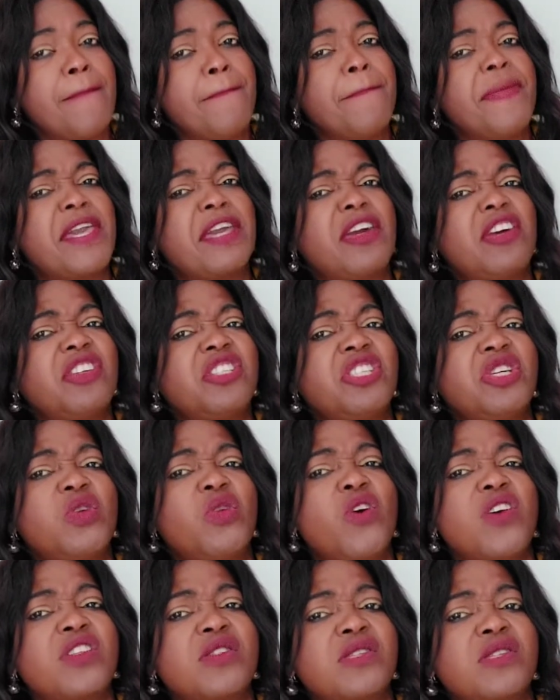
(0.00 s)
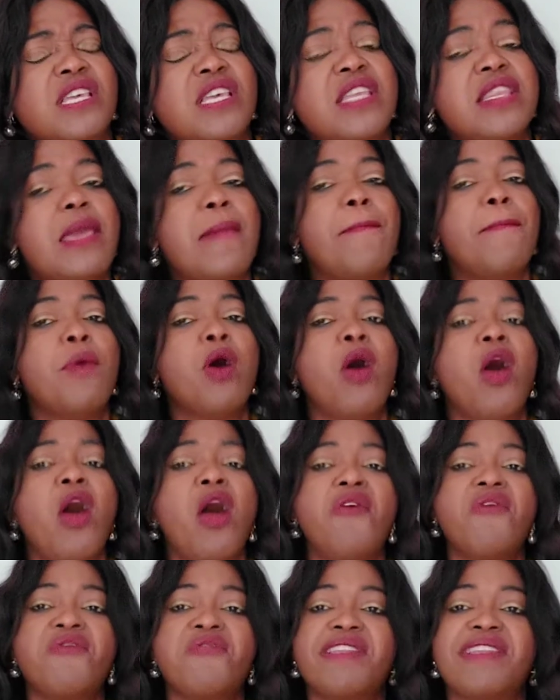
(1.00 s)
because she was in a
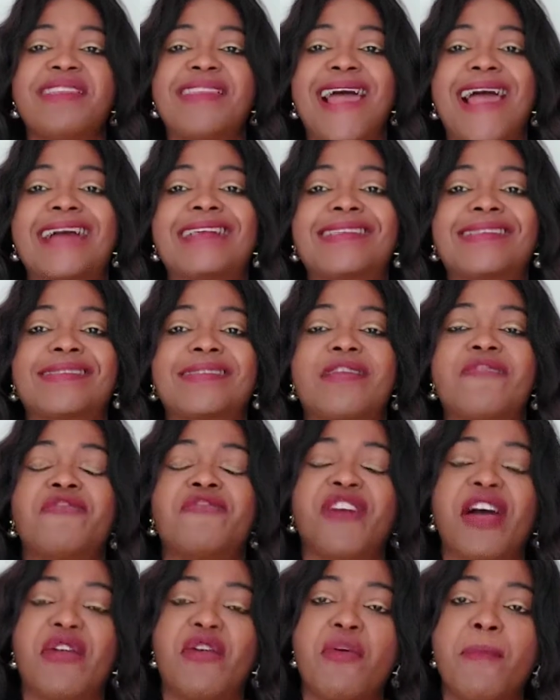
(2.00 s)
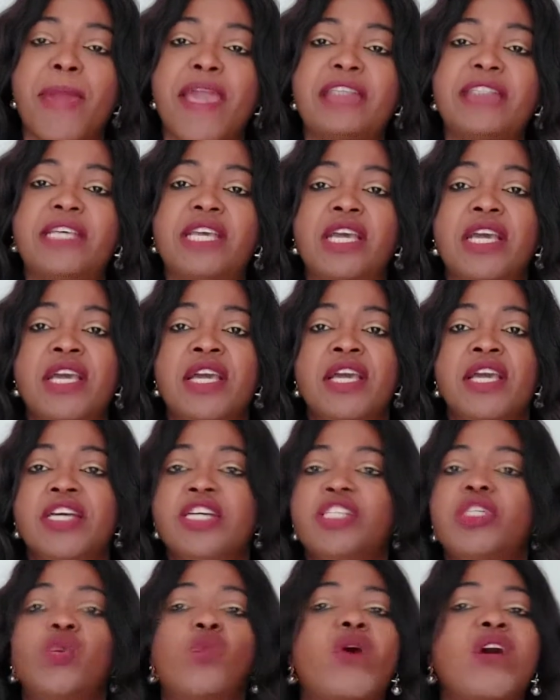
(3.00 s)
more relaxed environment,
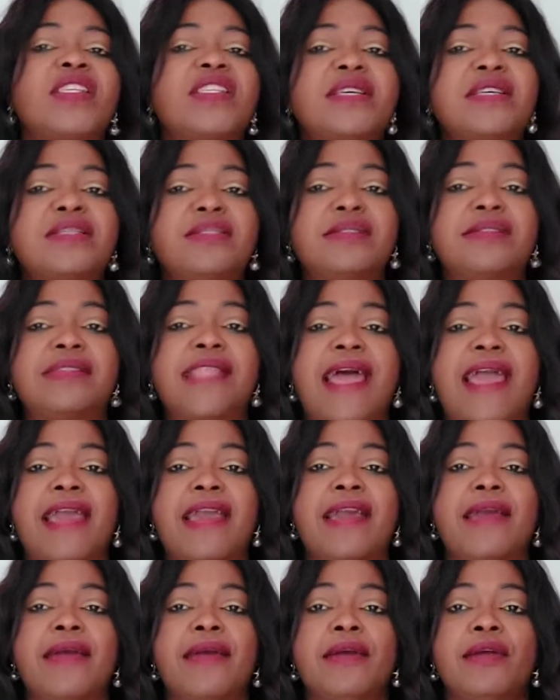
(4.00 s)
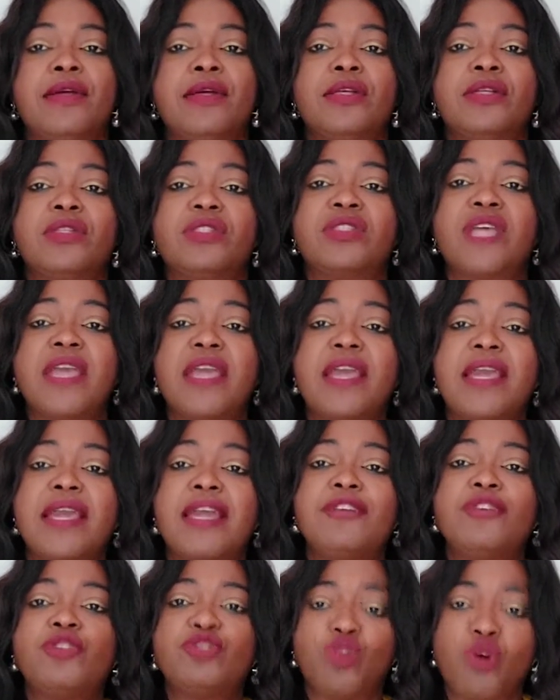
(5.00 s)
she wasn't like
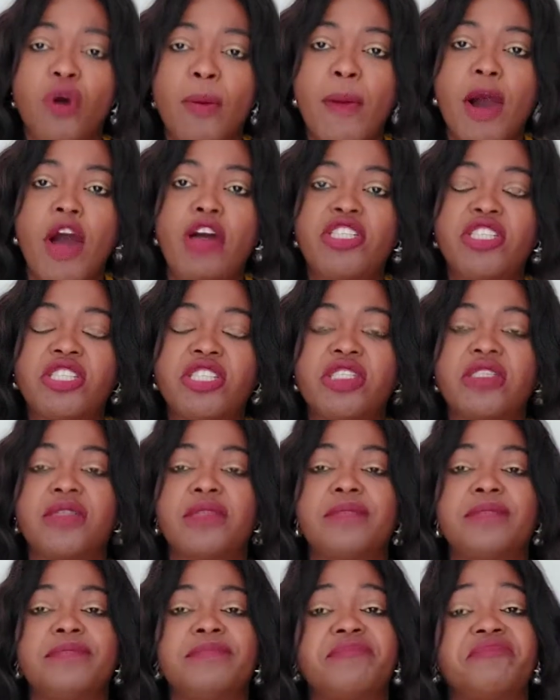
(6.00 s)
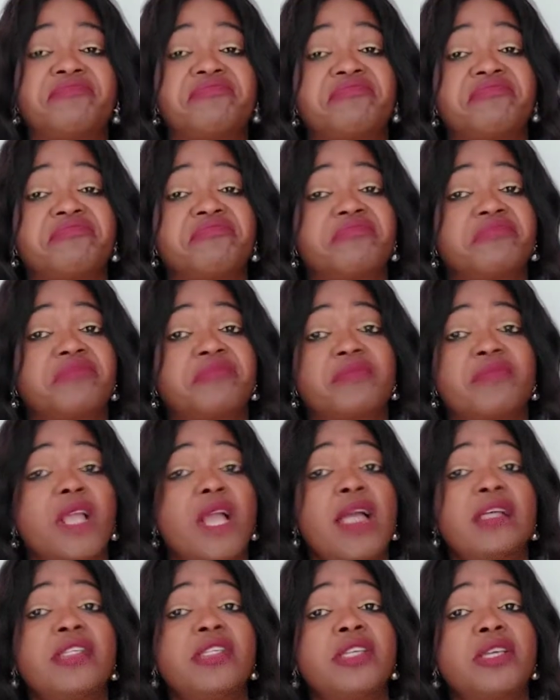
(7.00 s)
thinking too much.
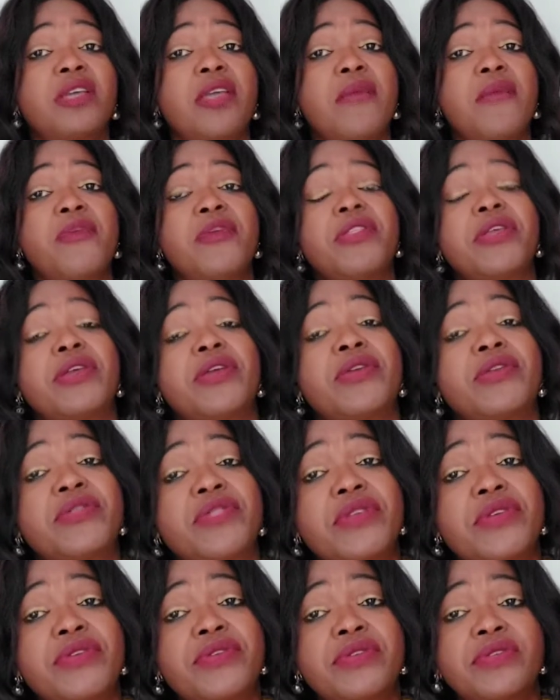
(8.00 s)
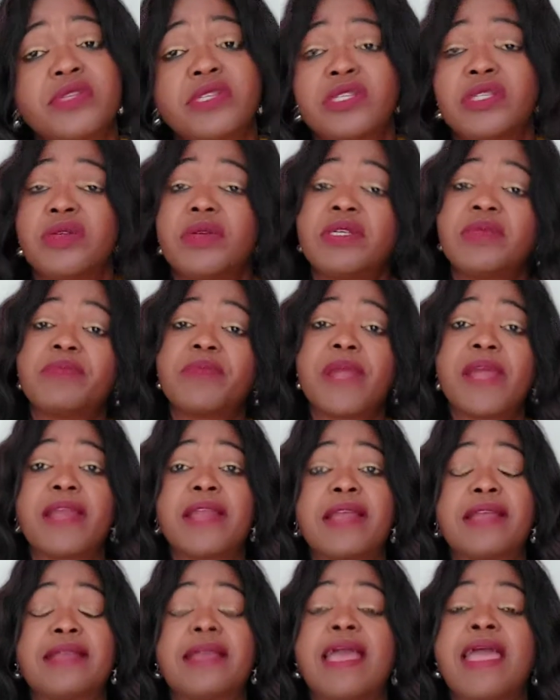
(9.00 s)
And she came with the good news. She was
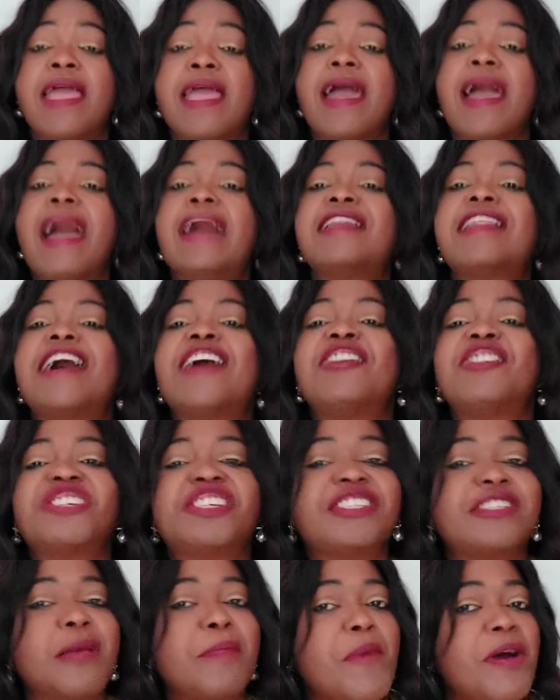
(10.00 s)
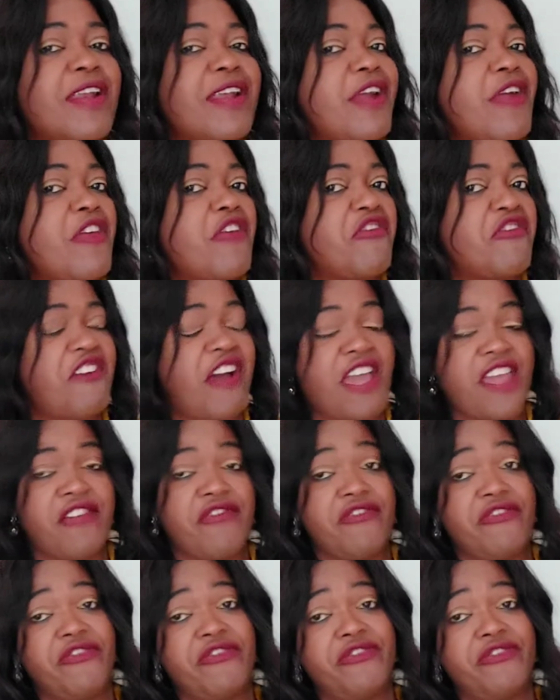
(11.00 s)
pregnant. And now she's a mother of five.